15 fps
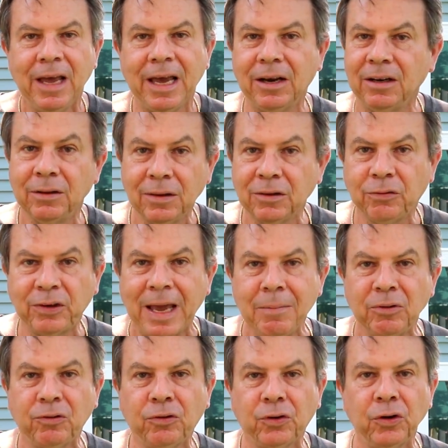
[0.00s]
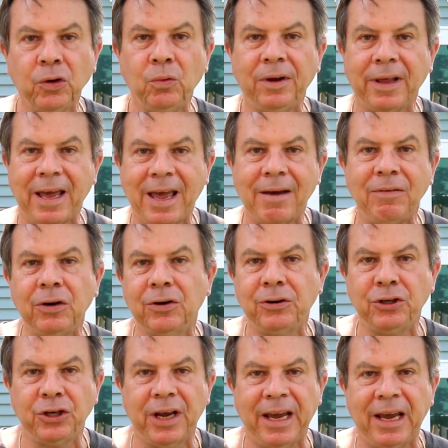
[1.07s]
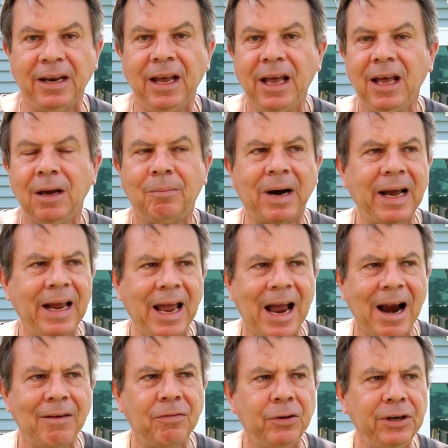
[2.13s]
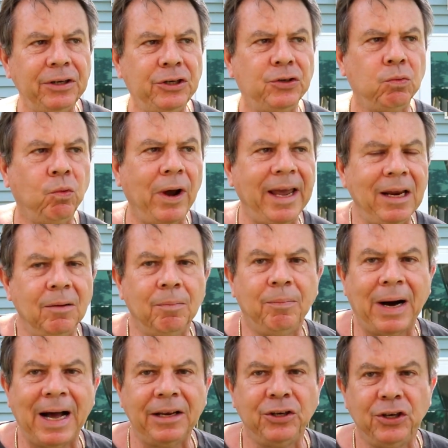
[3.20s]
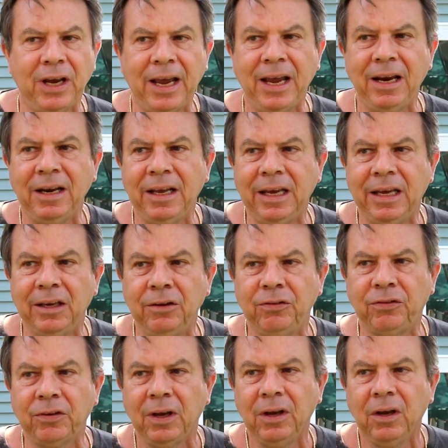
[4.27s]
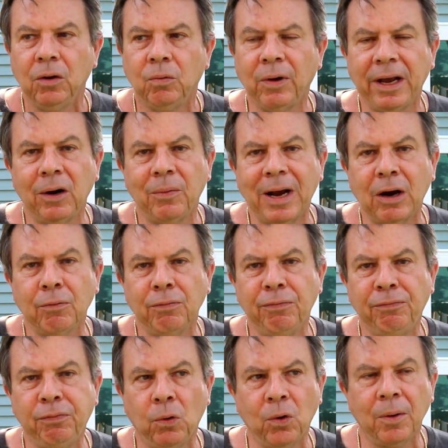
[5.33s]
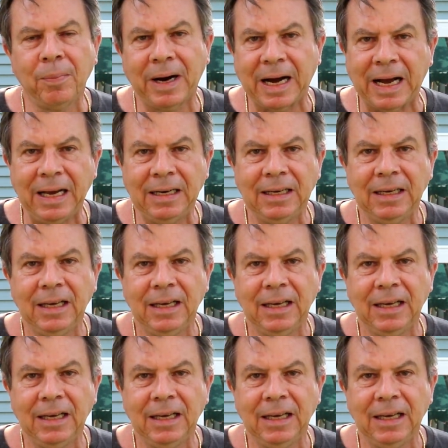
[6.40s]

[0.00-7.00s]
And the same is true with a heavier chain. My average weight baht chain is right around 4 baht.